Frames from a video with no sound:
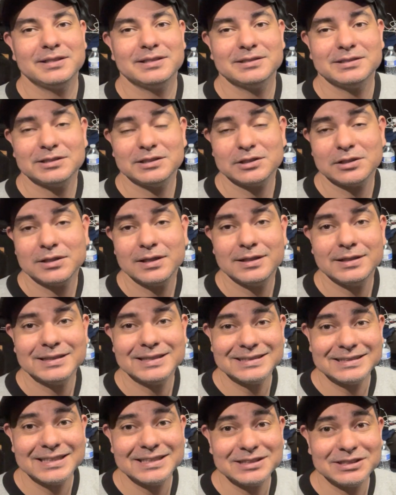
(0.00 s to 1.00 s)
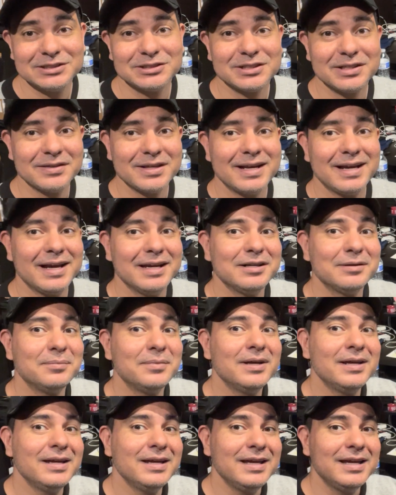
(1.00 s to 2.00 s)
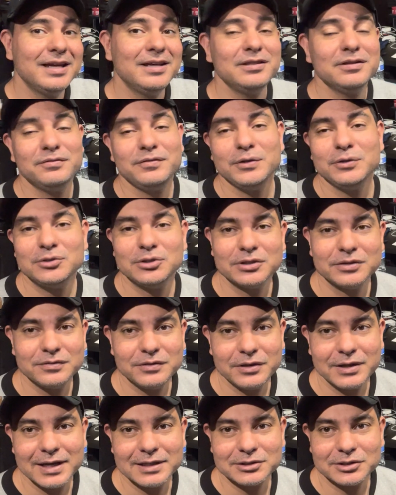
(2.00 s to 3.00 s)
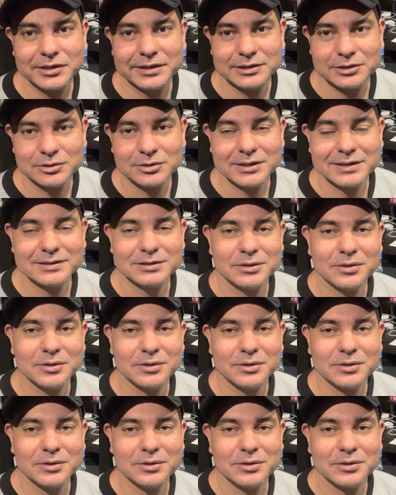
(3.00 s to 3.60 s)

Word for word: decisions on that item in the future if you guys are interested.